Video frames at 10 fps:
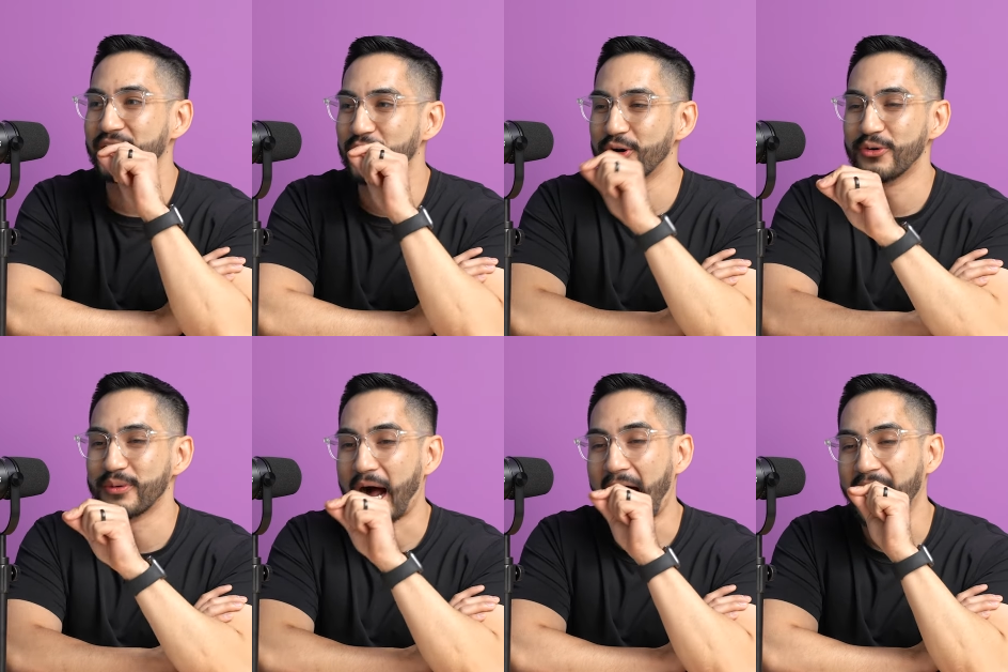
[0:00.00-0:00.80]
know,
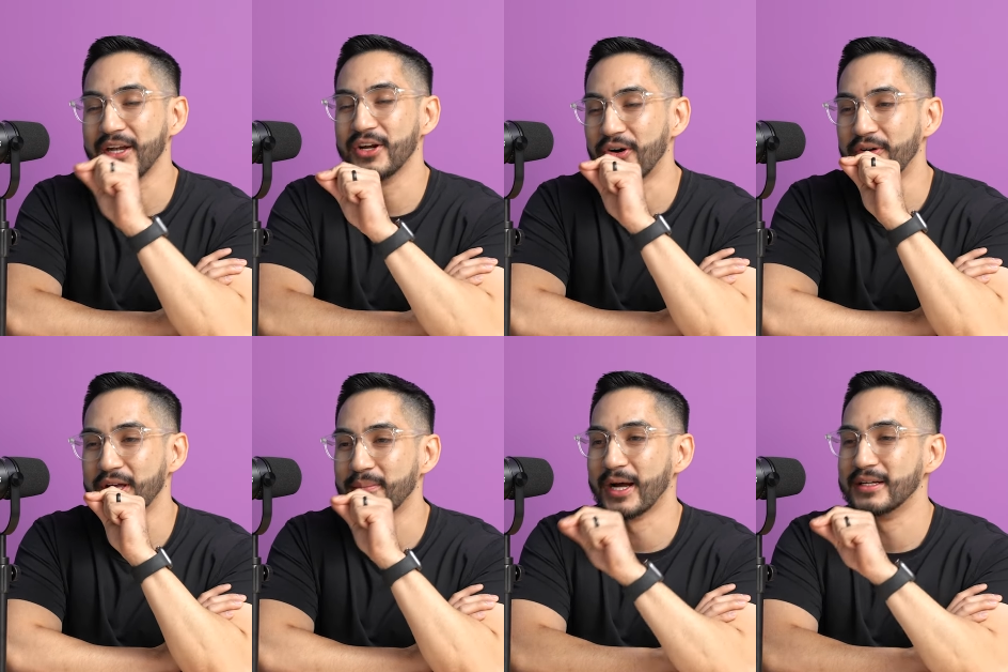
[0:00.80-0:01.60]
I know
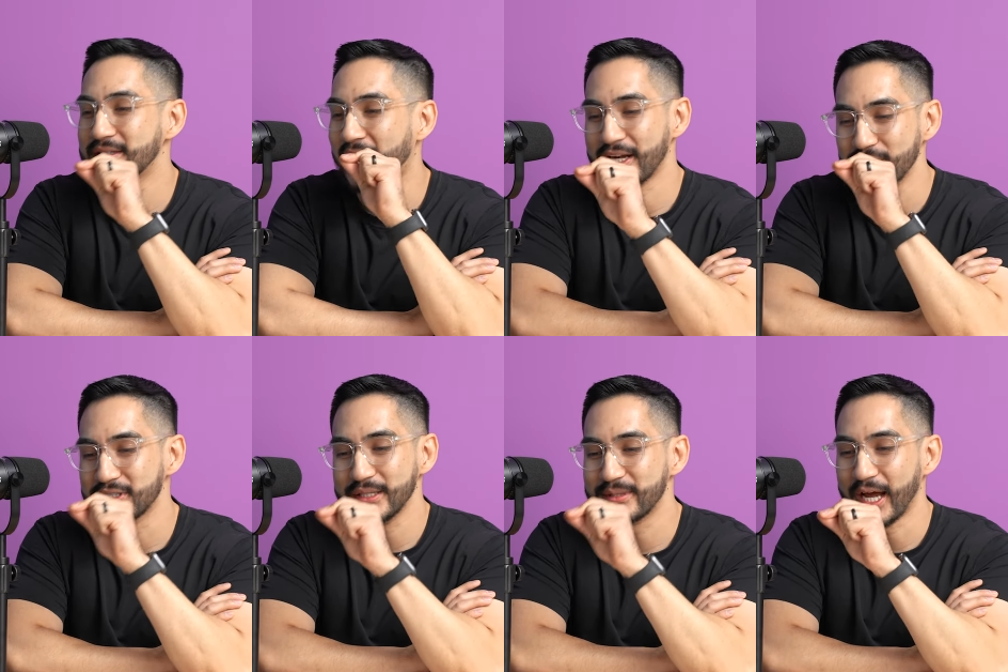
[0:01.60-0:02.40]
in my, I know
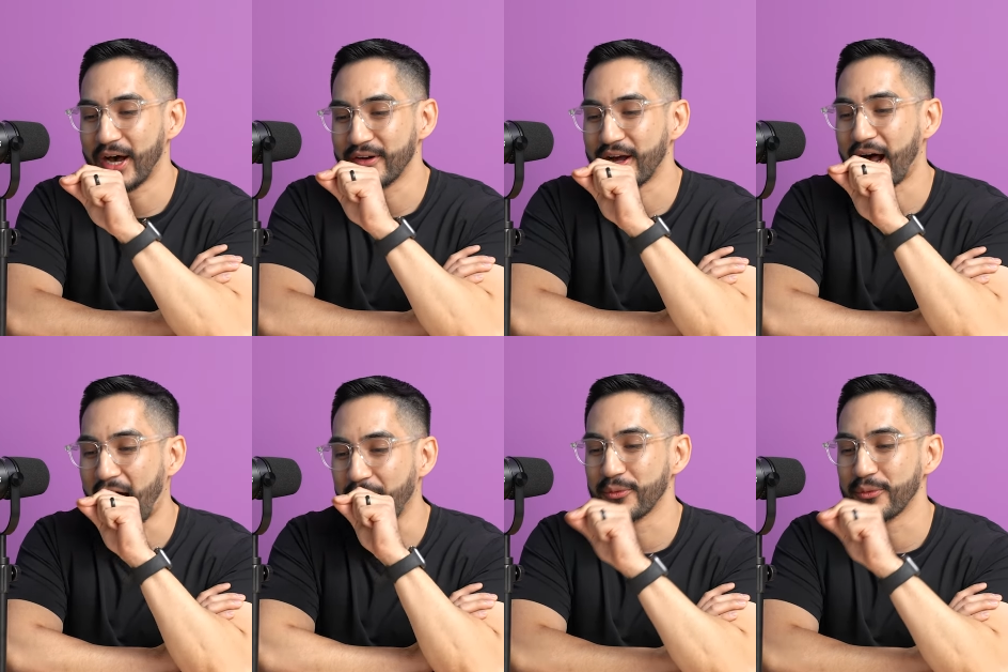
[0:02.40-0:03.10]
deep down, I